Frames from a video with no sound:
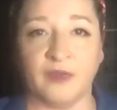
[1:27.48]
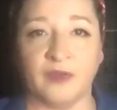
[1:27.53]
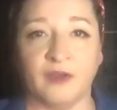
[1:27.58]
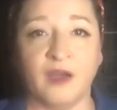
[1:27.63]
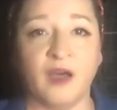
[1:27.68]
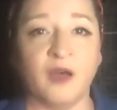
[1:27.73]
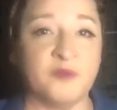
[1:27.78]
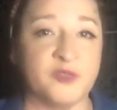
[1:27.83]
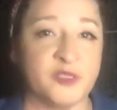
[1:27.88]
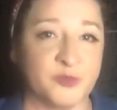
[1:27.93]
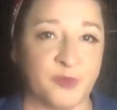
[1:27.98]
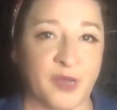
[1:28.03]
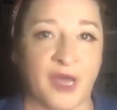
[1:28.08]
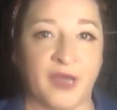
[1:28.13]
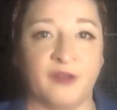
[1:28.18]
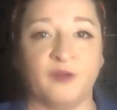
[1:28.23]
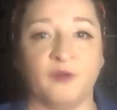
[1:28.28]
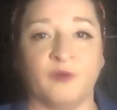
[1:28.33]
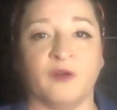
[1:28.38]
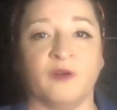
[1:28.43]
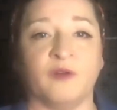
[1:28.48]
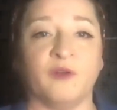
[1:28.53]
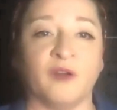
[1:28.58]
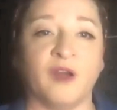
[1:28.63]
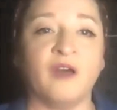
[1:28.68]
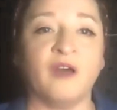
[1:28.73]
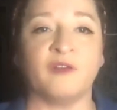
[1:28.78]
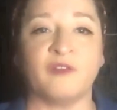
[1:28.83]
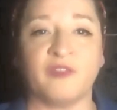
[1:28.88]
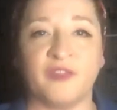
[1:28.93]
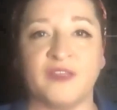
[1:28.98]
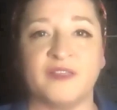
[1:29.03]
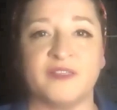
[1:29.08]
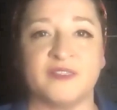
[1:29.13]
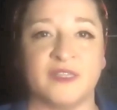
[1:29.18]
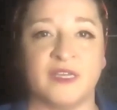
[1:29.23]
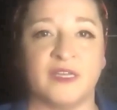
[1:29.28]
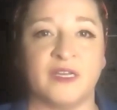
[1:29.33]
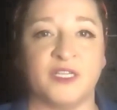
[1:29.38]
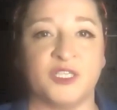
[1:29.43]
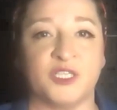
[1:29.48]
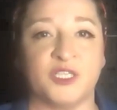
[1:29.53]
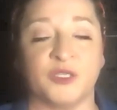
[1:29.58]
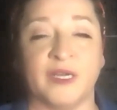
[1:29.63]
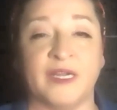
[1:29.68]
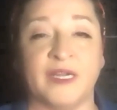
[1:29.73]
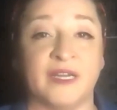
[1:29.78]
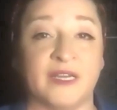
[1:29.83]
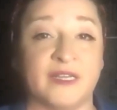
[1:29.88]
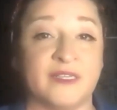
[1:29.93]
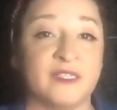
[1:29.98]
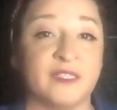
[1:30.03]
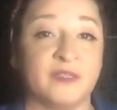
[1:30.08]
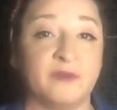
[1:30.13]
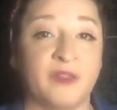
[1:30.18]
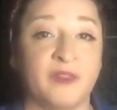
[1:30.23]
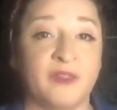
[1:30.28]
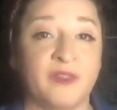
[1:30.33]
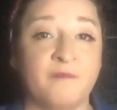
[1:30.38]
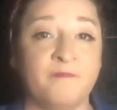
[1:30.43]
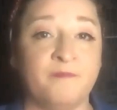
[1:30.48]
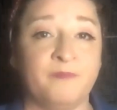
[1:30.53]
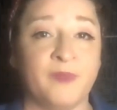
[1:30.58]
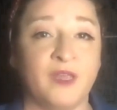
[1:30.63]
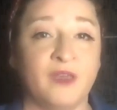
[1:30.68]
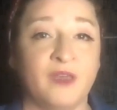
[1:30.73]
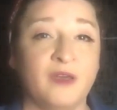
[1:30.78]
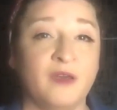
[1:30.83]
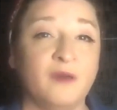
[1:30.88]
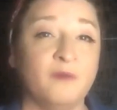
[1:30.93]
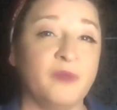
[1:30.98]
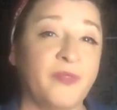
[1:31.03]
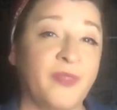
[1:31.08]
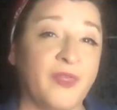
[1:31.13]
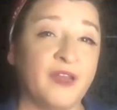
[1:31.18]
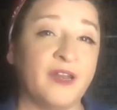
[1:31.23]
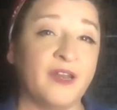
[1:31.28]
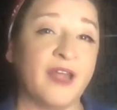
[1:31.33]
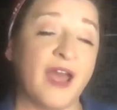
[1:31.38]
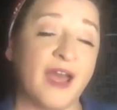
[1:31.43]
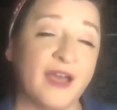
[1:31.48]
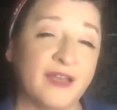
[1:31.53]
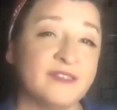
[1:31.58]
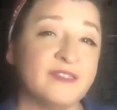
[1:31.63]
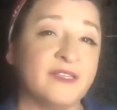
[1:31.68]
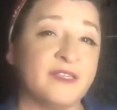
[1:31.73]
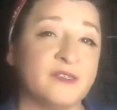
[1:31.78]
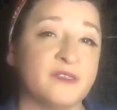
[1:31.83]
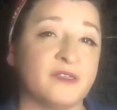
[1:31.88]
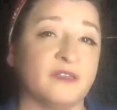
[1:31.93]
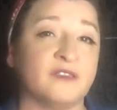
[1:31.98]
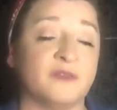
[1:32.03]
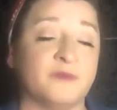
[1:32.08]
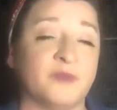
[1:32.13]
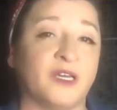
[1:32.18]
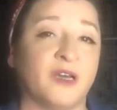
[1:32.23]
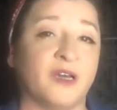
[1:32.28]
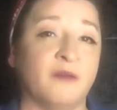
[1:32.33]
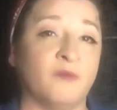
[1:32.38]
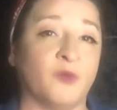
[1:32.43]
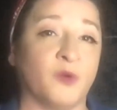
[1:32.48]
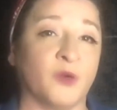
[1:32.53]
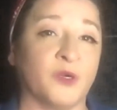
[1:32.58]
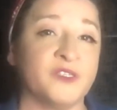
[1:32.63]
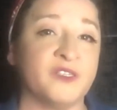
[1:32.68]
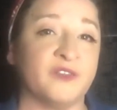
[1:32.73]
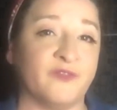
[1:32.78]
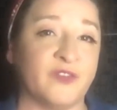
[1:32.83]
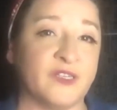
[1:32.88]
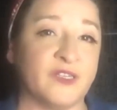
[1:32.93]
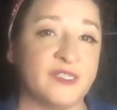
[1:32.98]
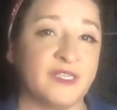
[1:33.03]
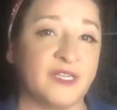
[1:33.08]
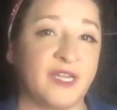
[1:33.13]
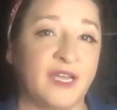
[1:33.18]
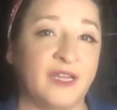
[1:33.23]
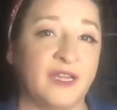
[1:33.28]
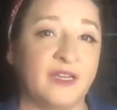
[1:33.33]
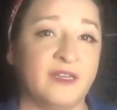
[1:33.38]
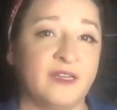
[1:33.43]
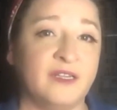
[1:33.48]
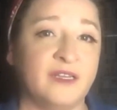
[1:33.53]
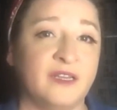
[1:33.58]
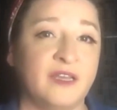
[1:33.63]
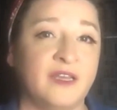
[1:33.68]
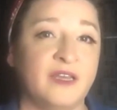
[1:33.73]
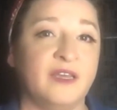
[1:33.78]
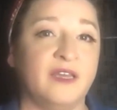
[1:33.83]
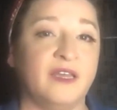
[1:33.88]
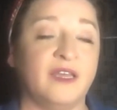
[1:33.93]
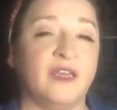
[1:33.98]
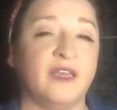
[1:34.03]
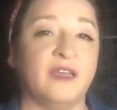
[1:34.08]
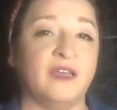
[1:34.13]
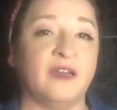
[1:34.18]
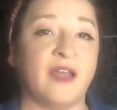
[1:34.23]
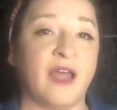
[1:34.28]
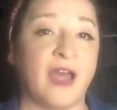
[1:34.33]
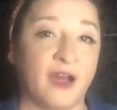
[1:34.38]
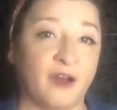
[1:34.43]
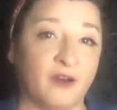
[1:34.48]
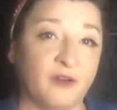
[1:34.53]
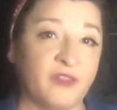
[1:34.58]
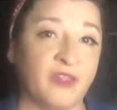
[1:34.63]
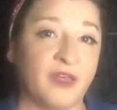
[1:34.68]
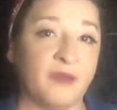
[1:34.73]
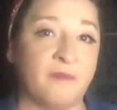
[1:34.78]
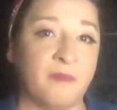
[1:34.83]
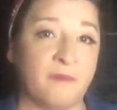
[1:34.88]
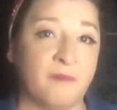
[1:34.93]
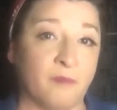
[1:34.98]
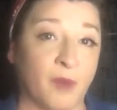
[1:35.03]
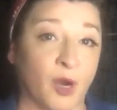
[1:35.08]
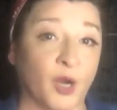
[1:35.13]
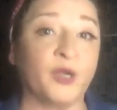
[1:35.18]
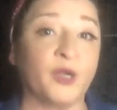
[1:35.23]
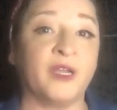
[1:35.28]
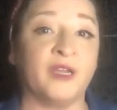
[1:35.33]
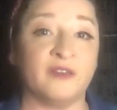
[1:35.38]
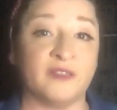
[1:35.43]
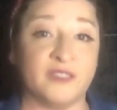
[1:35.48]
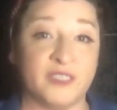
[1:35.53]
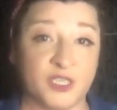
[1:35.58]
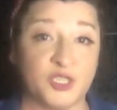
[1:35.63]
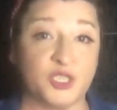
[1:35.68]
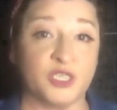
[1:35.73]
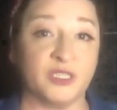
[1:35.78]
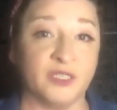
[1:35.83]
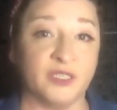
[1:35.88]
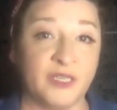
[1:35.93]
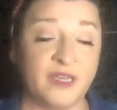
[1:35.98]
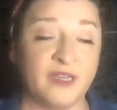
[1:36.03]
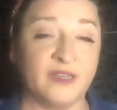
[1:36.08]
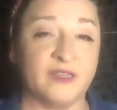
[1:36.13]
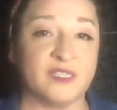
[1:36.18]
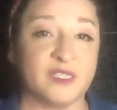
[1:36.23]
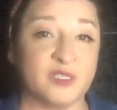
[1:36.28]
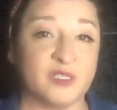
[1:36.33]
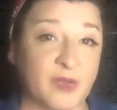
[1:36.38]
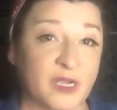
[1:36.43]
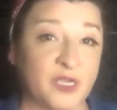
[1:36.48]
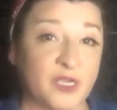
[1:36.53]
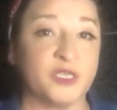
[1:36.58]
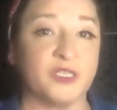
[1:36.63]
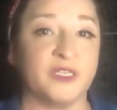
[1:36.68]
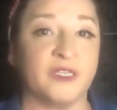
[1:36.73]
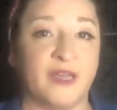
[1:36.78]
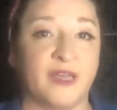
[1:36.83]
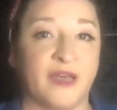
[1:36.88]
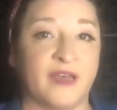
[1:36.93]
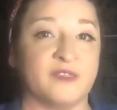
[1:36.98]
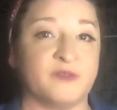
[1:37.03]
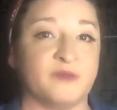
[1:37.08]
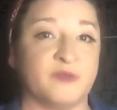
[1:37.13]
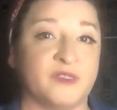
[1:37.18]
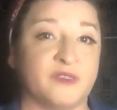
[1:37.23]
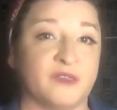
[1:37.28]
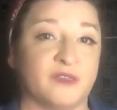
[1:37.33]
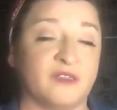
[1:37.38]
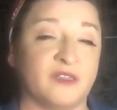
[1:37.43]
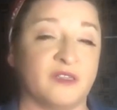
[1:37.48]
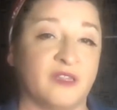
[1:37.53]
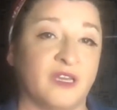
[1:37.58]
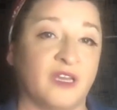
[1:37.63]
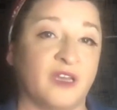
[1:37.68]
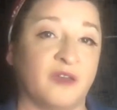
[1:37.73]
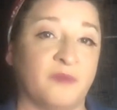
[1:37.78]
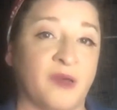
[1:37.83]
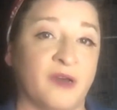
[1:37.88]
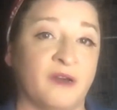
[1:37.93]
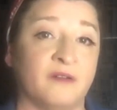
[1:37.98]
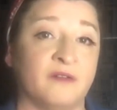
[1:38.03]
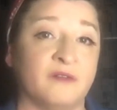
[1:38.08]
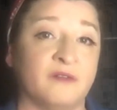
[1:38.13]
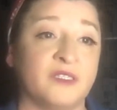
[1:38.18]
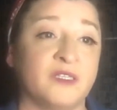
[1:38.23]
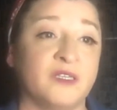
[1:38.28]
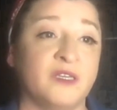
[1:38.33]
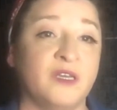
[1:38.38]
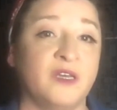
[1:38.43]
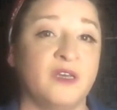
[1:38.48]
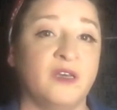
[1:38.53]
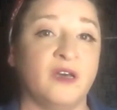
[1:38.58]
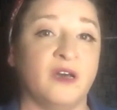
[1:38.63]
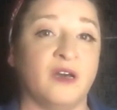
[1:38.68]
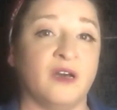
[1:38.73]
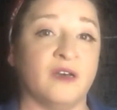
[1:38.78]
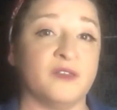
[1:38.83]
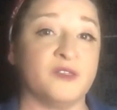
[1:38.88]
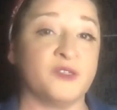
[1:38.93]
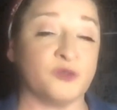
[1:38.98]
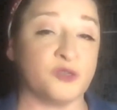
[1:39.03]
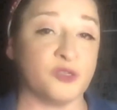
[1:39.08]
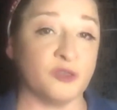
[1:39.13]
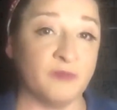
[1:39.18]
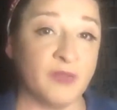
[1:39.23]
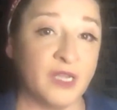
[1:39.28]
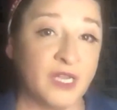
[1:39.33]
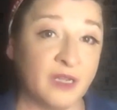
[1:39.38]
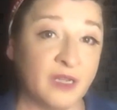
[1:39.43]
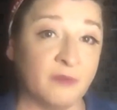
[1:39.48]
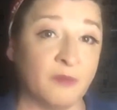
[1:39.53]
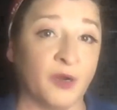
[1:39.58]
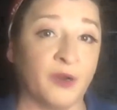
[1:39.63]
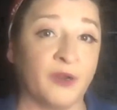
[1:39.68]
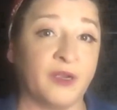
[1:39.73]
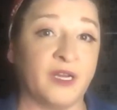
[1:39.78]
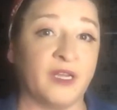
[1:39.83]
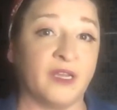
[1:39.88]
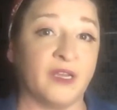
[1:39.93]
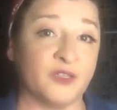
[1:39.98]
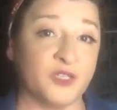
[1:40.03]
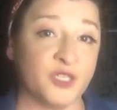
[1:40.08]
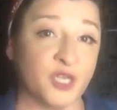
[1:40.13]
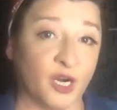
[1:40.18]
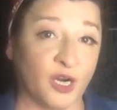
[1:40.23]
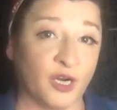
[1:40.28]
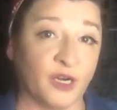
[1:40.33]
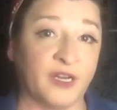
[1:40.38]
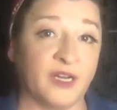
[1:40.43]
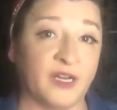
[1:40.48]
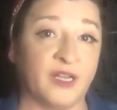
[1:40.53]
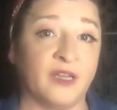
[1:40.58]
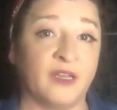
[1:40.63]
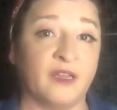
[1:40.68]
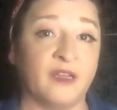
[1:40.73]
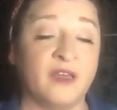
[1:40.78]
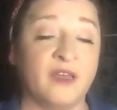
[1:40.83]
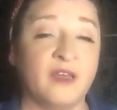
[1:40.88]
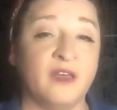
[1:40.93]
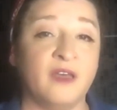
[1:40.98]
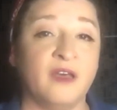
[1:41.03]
HubSpot or other things that integrate nicely with them. But then as they start to become more sophisticated in how they market digitally, especially as we start to think about social media marketing and targeting,